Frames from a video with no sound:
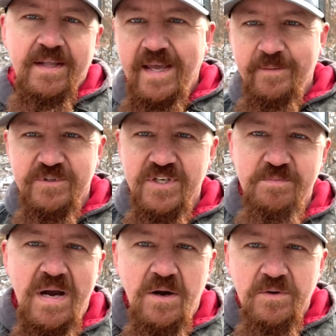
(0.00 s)
That was just
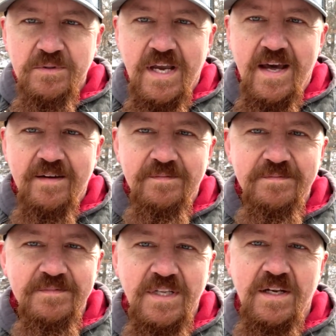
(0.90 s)
my own kind of
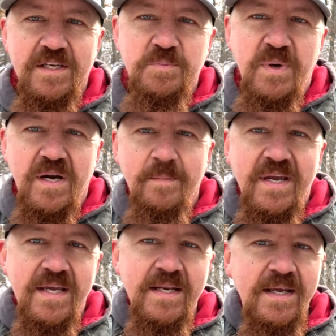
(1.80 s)
little
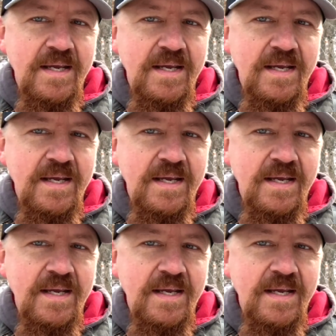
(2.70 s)
experiment.